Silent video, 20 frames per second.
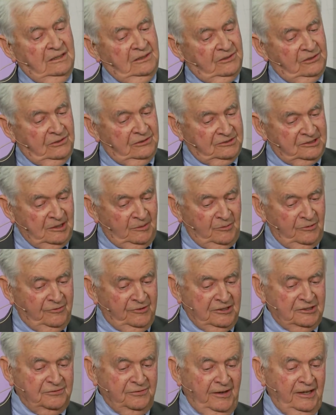though some of
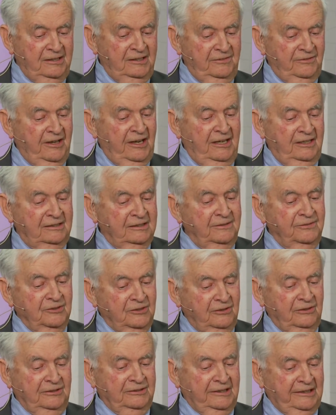us find it very
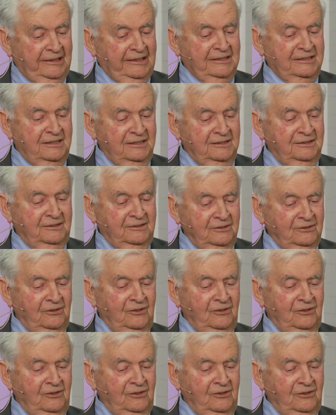difficult to listen to